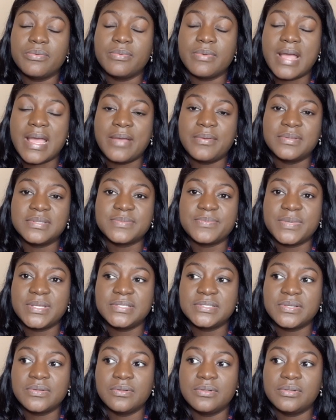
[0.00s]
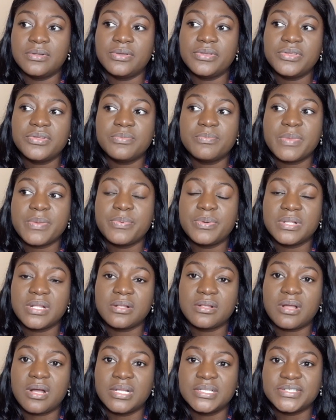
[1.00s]
I was being told, oh, you'll be put
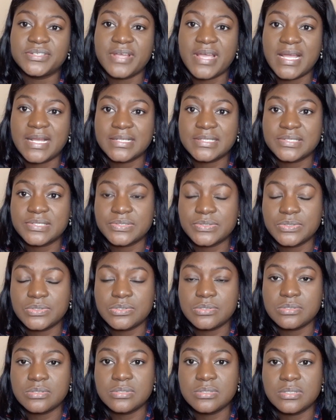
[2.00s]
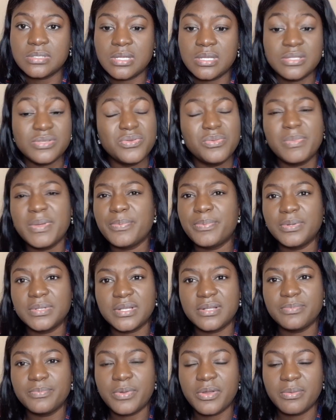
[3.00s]
on contract soon. You'll be put
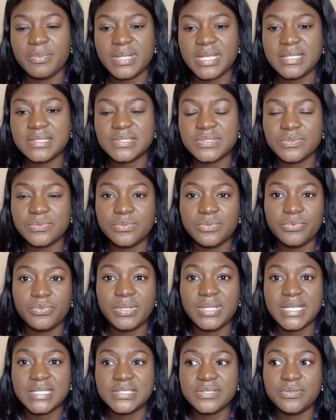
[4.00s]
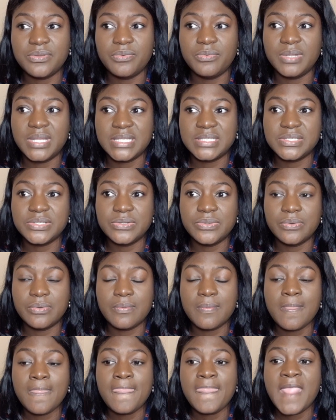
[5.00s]
on permanent soon. We'll let you know. We'll let you
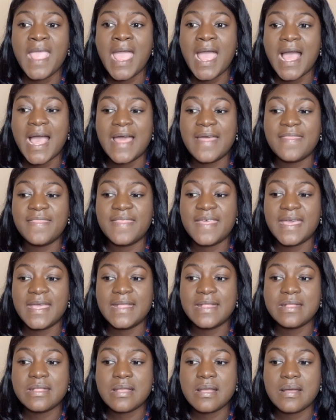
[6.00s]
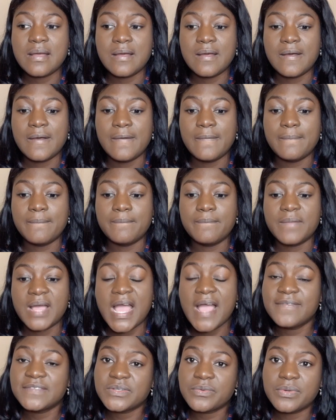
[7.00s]
know. And then
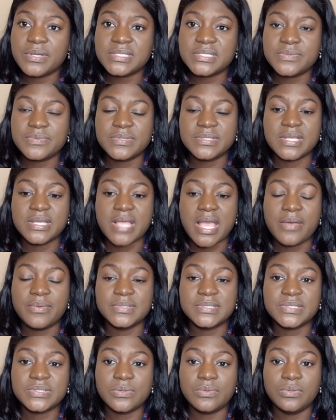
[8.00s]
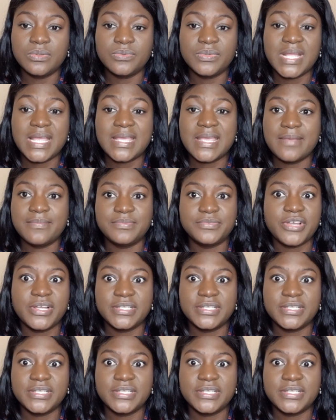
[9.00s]
afterwards, I was told, when I kept trying